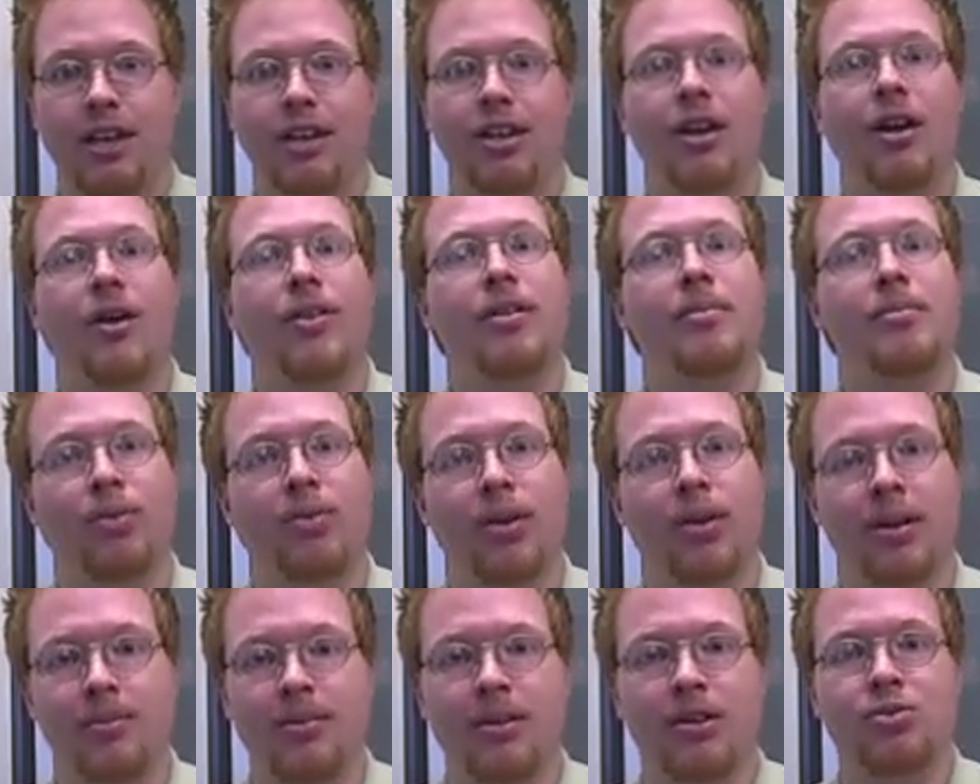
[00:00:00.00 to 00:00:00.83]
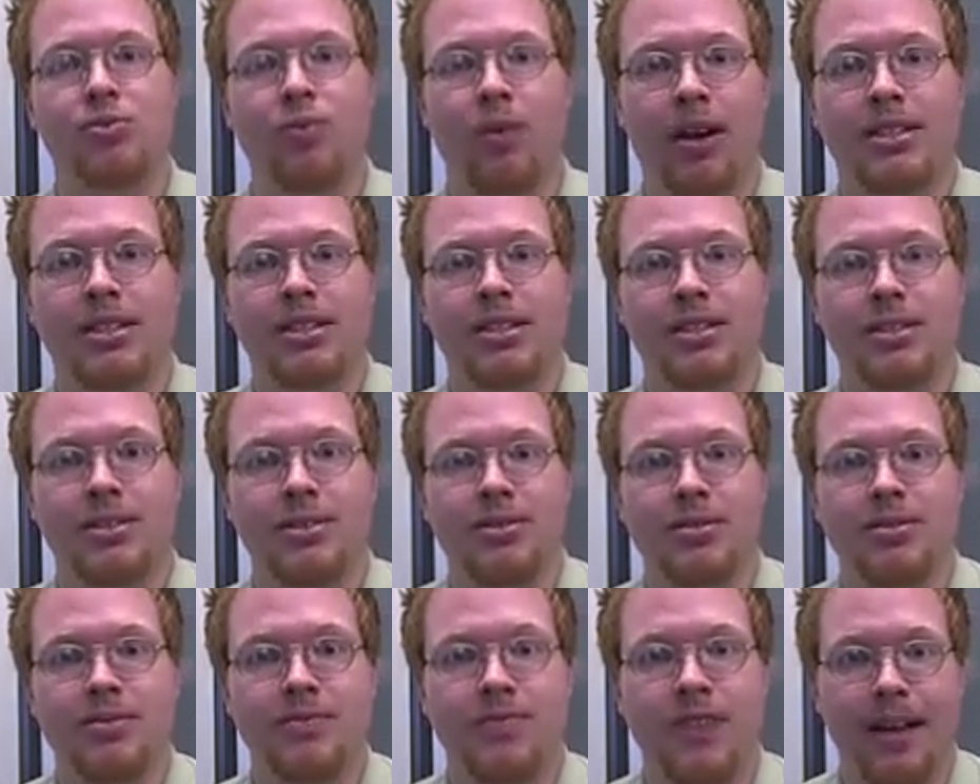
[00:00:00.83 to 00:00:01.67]
You know, they pretty much want
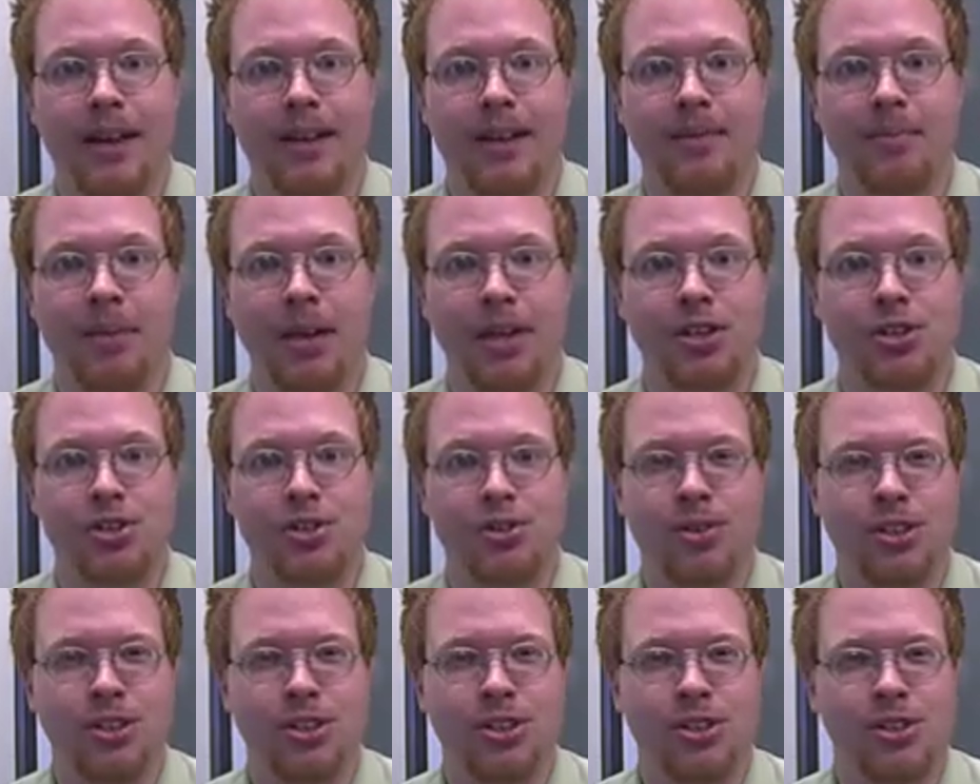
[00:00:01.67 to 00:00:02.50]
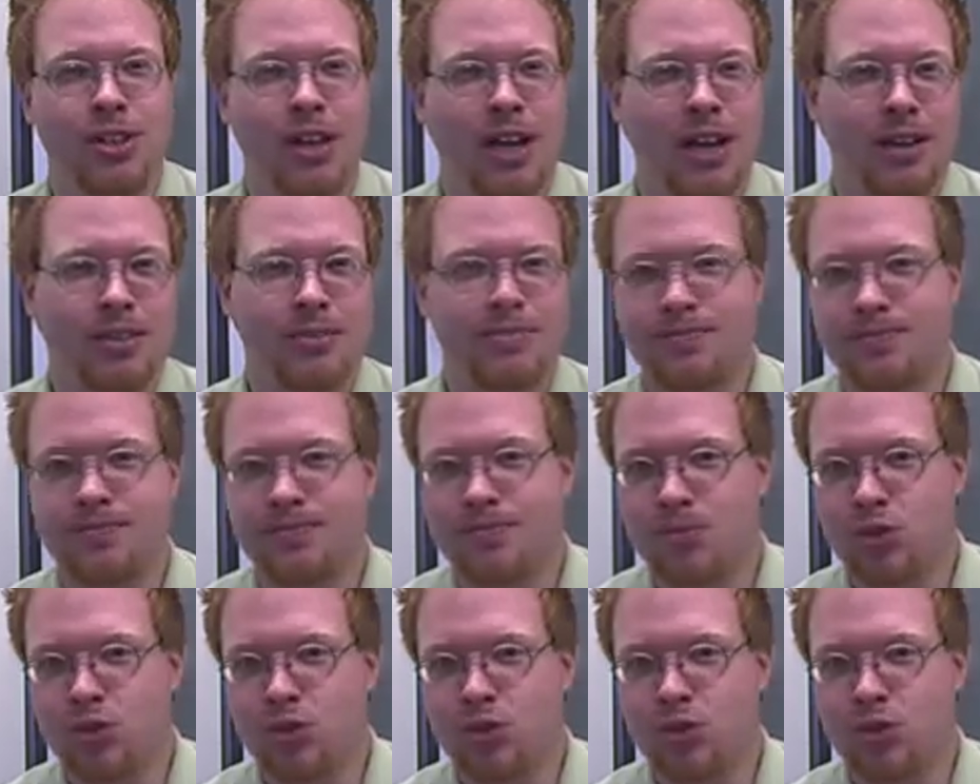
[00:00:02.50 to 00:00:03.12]
to make sure that you're not